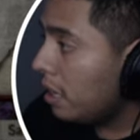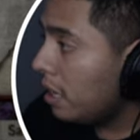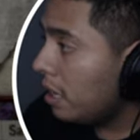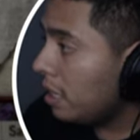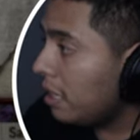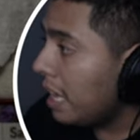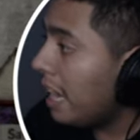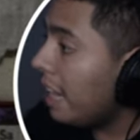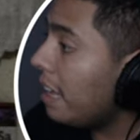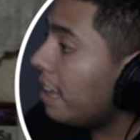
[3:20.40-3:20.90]

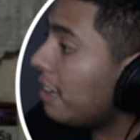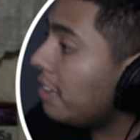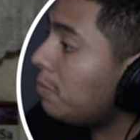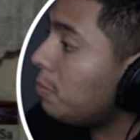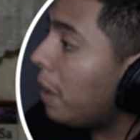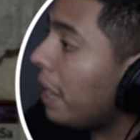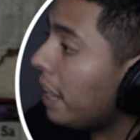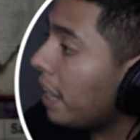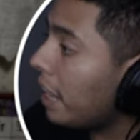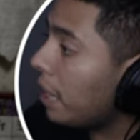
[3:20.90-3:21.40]
That is
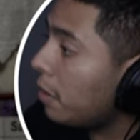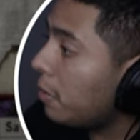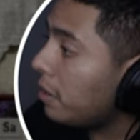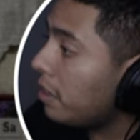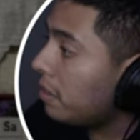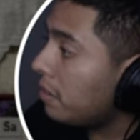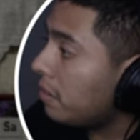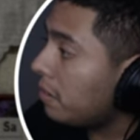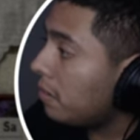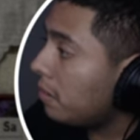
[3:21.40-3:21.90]
my
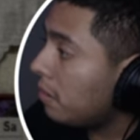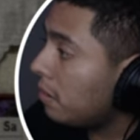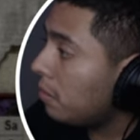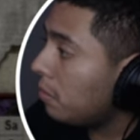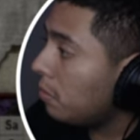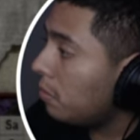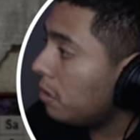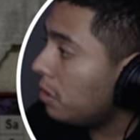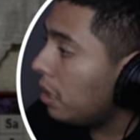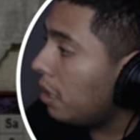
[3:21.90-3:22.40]
area.
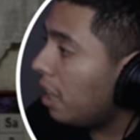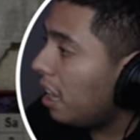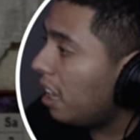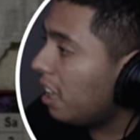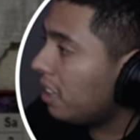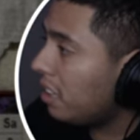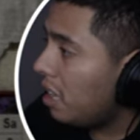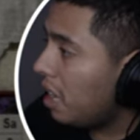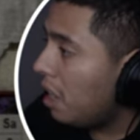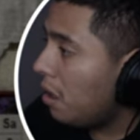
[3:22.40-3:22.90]
What the
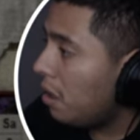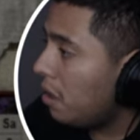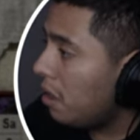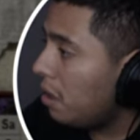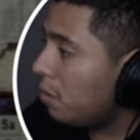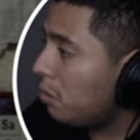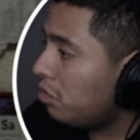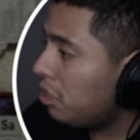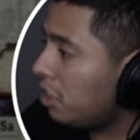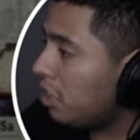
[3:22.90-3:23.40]
heck? How the
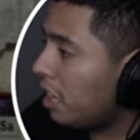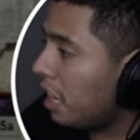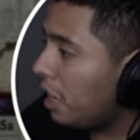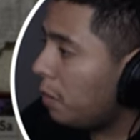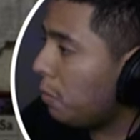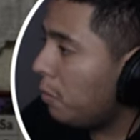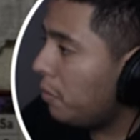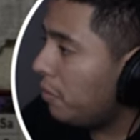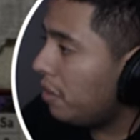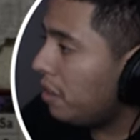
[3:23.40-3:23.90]
hell she
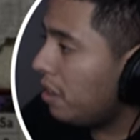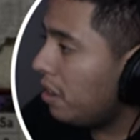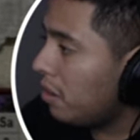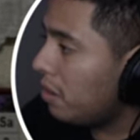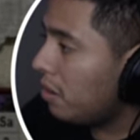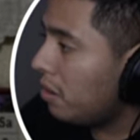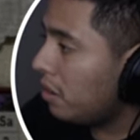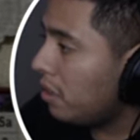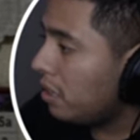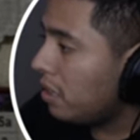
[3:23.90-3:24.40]
came over
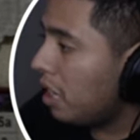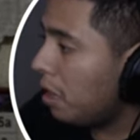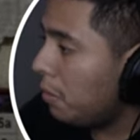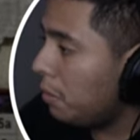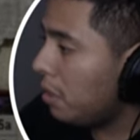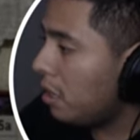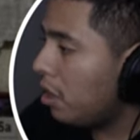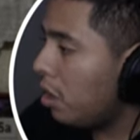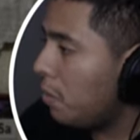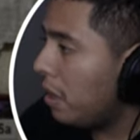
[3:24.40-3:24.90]
there? Yeah, I'm
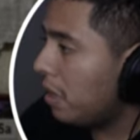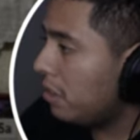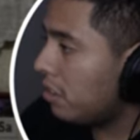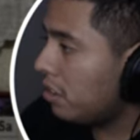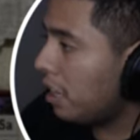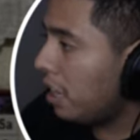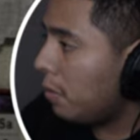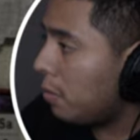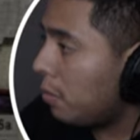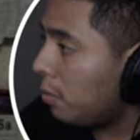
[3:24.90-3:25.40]
gonna go back to
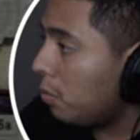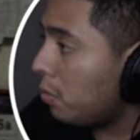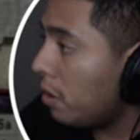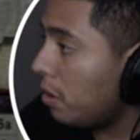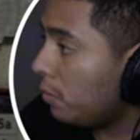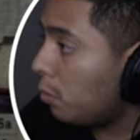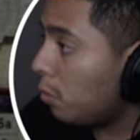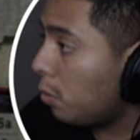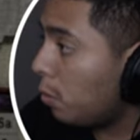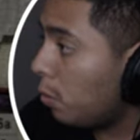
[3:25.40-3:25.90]
camera
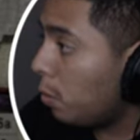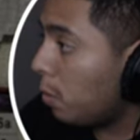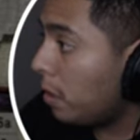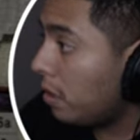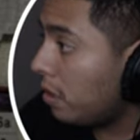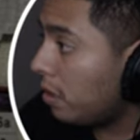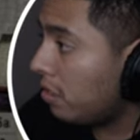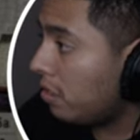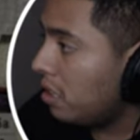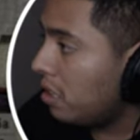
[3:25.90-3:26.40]
one real quick
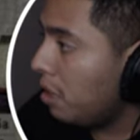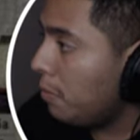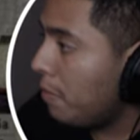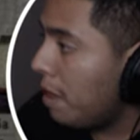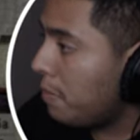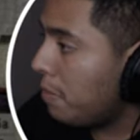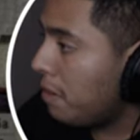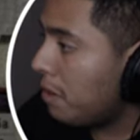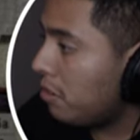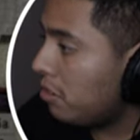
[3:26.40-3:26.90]
because they
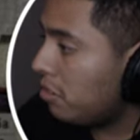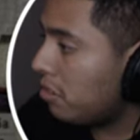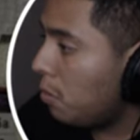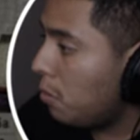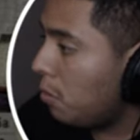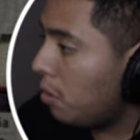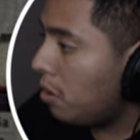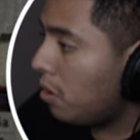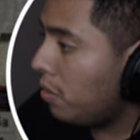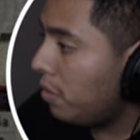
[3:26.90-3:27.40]
might be
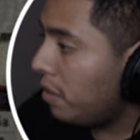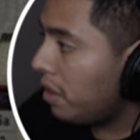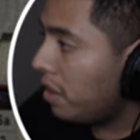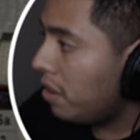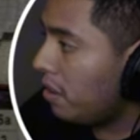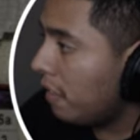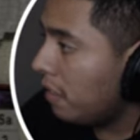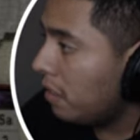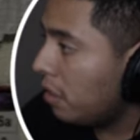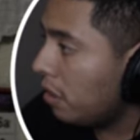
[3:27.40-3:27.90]
somewhere over
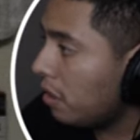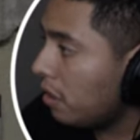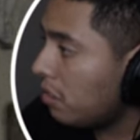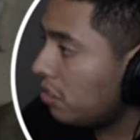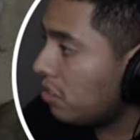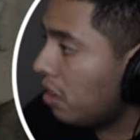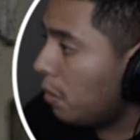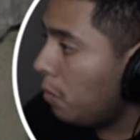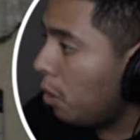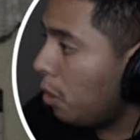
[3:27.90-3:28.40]
there. They're gonna
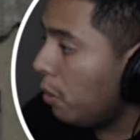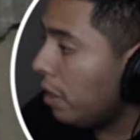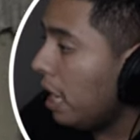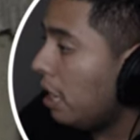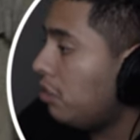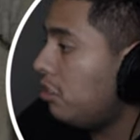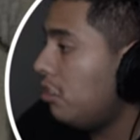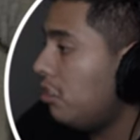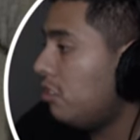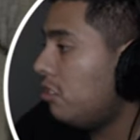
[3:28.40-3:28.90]
start moving. Yeah,
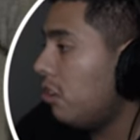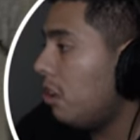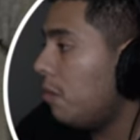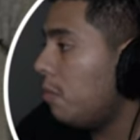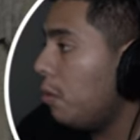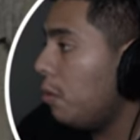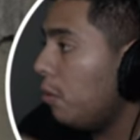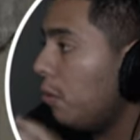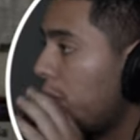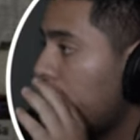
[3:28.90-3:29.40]
she start
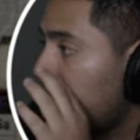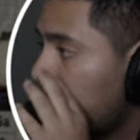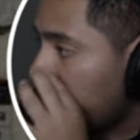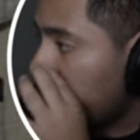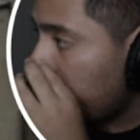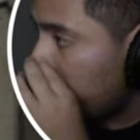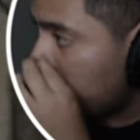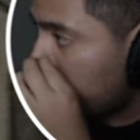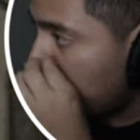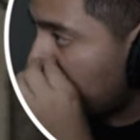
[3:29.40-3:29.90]
move.
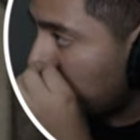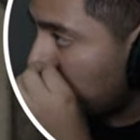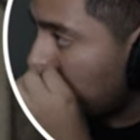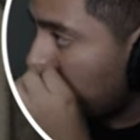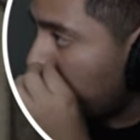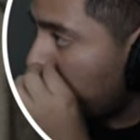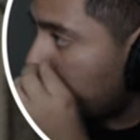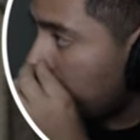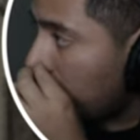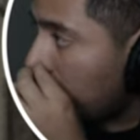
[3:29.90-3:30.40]
Okay, she's
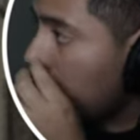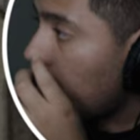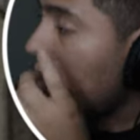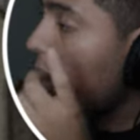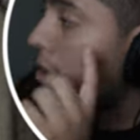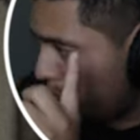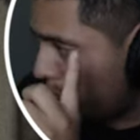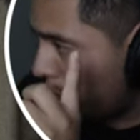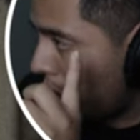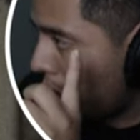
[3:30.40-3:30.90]
moving.
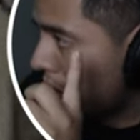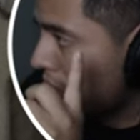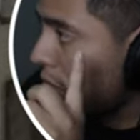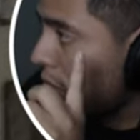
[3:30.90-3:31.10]
Uh, Bonnie's